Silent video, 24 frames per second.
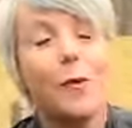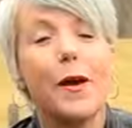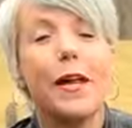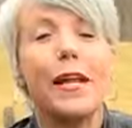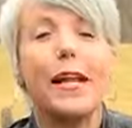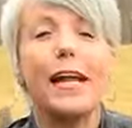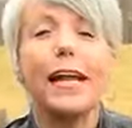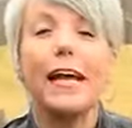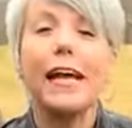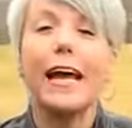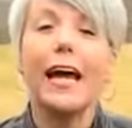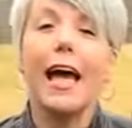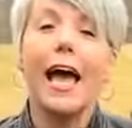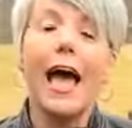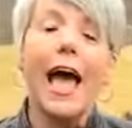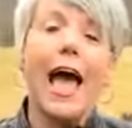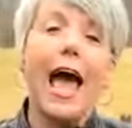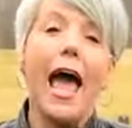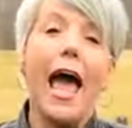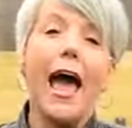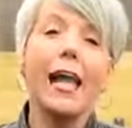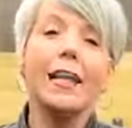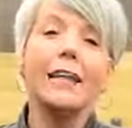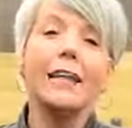But
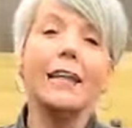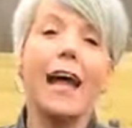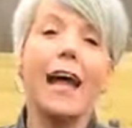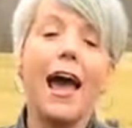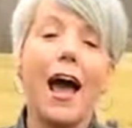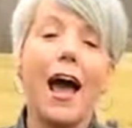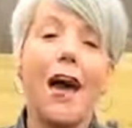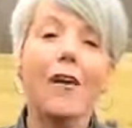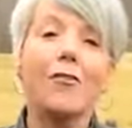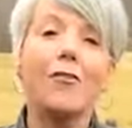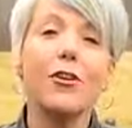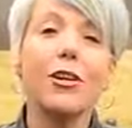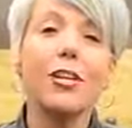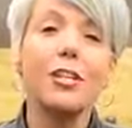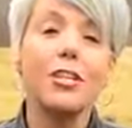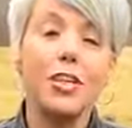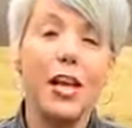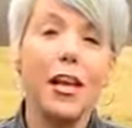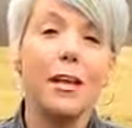at an average,